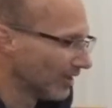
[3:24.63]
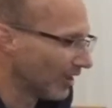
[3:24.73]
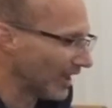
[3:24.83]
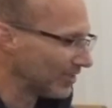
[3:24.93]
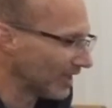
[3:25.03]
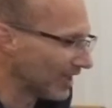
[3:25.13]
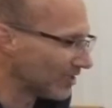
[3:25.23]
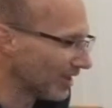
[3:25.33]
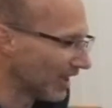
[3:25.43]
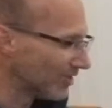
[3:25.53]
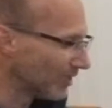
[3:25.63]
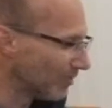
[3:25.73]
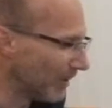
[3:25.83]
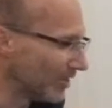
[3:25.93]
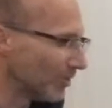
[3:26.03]
as
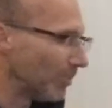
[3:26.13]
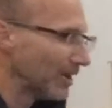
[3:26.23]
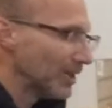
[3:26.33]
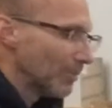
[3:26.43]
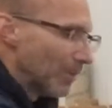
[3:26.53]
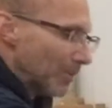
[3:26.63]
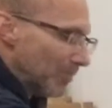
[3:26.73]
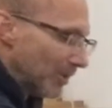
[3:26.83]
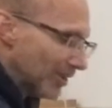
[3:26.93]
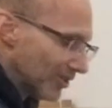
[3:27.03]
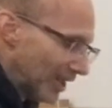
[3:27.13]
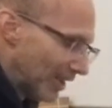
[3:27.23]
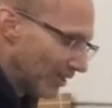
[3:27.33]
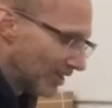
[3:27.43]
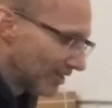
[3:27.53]
you bend up, let me put this down
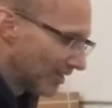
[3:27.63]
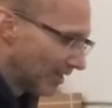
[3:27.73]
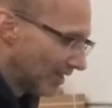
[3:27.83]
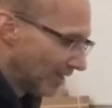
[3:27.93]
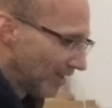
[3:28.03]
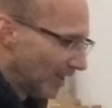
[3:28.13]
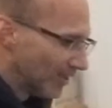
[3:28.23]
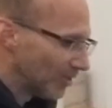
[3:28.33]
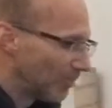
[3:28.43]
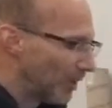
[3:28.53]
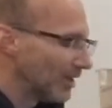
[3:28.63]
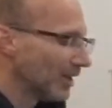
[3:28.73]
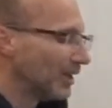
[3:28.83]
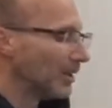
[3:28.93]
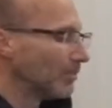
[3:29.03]
on. As you bend
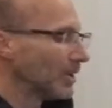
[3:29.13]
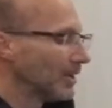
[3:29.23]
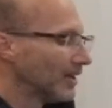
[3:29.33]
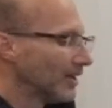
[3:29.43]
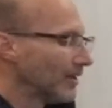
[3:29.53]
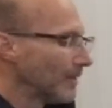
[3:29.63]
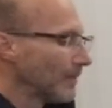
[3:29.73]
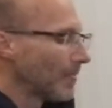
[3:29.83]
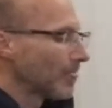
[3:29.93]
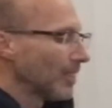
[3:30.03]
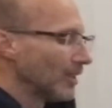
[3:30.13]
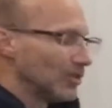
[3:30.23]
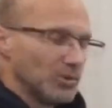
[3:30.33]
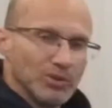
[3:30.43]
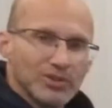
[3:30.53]
up, the
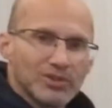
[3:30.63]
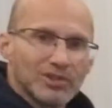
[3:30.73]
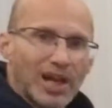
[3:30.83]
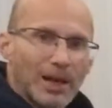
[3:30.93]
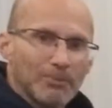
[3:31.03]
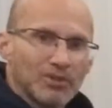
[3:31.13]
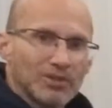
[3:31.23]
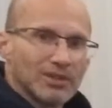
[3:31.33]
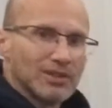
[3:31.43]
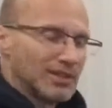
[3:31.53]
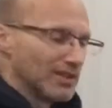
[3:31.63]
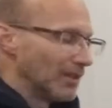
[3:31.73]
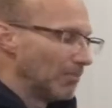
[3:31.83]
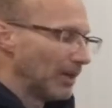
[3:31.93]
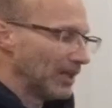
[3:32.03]
tool stops the
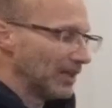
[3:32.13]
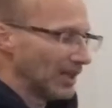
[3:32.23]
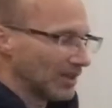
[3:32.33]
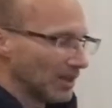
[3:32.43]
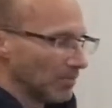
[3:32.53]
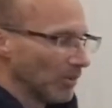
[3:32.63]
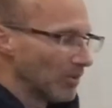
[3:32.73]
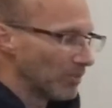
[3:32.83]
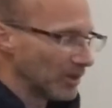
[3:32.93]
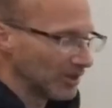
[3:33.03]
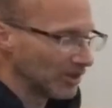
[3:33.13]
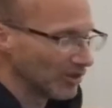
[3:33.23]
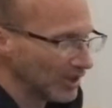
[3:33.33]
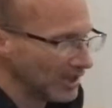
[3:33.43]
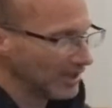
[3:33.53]
bend at the appropriate
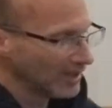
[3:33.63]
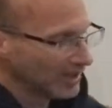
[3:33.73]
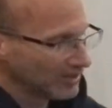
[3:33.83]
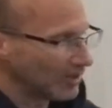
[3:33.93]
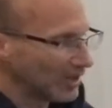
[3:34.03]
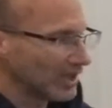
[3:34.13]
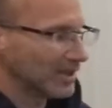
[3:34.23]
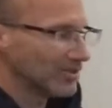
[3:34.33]
degree, so you get the